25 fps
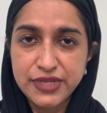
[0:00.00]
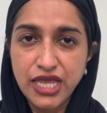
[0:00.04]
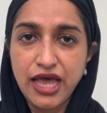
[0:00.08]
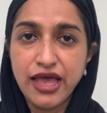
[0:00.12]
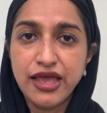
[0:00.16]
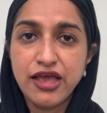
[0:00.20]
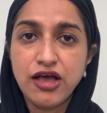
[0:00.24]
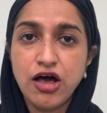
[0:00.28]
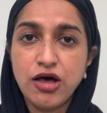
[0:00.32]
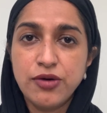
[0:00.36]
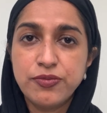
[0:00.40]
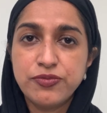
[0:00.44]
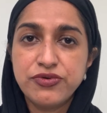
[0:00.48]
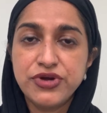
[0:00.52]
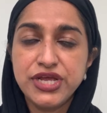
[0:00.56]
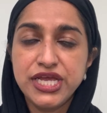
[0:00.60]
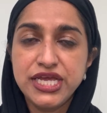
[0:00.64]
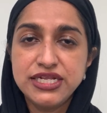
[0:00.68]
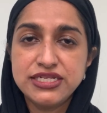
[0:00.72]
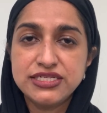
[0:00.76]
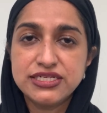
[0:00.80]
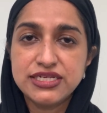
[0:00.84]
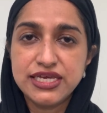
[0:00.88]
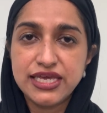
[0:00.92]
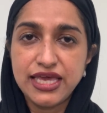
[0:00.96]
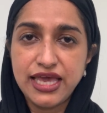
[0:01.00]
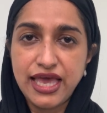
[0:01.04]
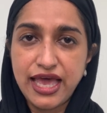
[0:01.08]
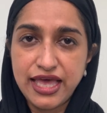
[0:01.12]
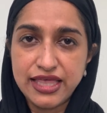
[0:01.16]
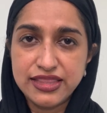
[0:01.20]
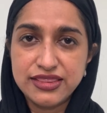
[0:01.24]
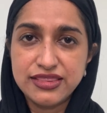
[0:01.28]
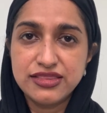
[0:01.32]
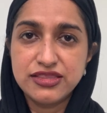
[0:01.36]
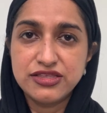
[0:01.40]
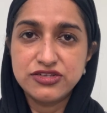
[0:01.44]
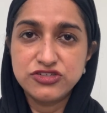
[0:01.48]
I operate
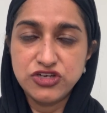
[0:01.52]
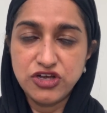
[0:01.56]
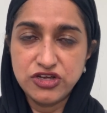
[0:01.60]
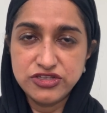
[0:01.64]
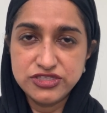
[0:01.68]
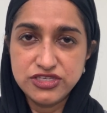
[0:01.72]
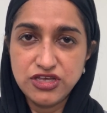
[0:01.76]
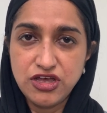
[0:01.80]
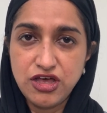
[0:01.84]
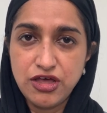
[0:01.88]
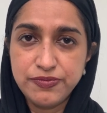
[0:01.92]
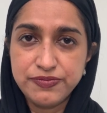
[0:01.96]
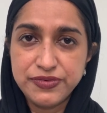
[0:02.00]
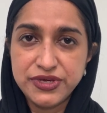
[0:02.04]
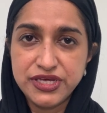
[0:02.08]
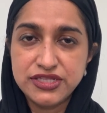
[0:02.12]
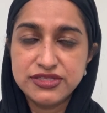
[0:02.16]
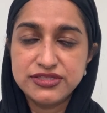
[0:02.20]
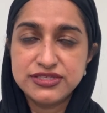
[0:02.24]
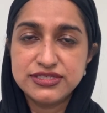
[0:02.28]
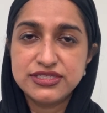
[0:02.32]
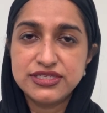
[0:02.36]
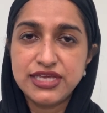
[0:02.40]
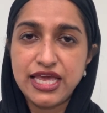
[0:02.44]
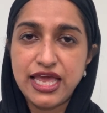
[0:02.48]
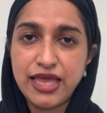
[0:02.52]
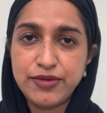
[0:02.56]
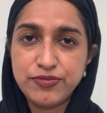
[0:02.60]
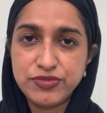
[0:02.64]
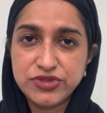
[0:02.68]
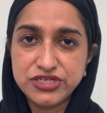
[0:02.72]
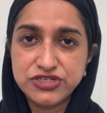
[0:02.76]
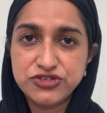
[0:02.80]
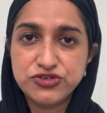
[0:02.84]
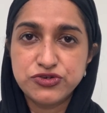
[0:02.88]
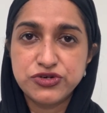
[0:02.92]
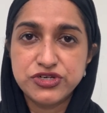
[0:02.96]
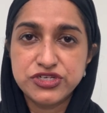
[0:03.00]
at the Johns Hopkins
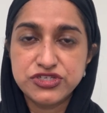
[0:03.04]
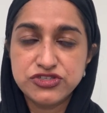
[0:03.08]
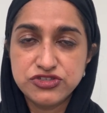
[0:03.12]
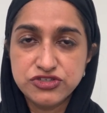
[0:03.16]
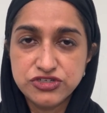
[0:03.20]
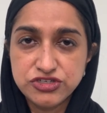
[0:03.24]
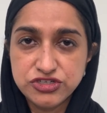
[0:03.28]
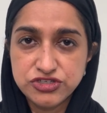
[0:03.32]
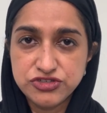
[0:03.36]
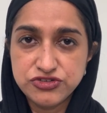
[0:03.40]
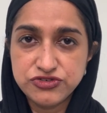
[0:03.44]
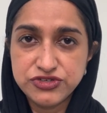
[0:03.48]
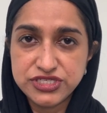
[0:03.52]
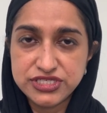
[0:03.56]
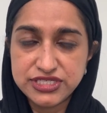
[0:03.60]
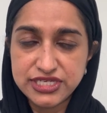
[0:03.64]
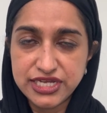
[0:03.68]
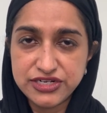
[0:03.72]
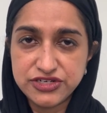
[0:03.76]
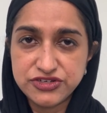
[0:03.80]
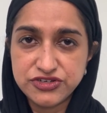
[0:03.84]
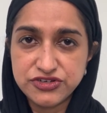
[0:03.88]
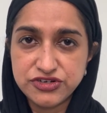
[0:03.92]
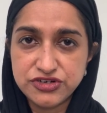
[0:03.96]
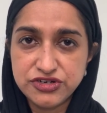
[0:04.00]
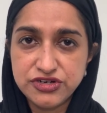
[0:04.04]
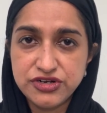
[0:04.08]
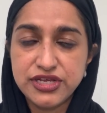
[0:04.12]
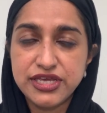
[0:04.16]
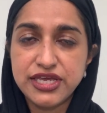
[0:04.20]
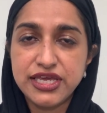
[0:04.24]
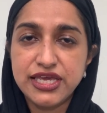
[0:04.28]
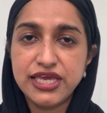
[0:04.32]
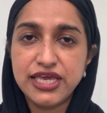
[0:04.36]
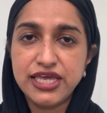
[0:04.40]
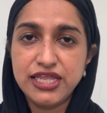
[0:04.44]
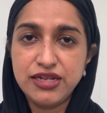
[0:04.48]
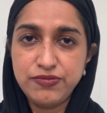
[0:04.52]
Ambulatory Surgery Center
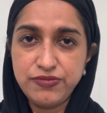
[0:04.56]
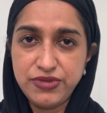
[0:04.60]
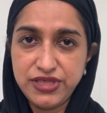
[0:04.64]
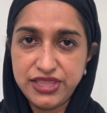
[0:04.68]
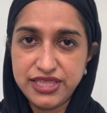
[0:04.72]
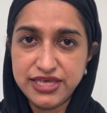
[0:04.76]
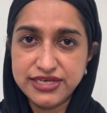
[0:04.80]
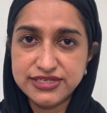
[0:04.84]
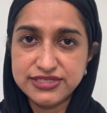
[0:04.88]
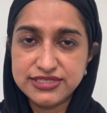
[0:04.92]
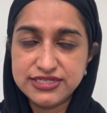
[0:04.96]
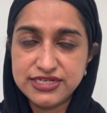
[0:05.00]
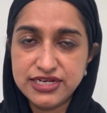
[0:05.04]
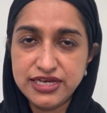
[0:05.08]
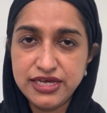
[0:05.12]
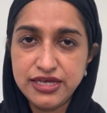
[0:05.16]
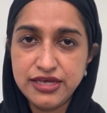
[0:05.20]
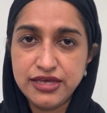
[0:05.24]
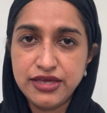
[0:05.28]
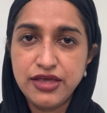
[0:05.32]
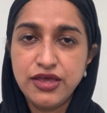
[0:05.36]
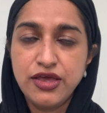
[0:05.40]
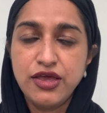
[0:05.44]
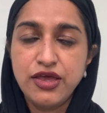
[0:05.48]
in Bethesda.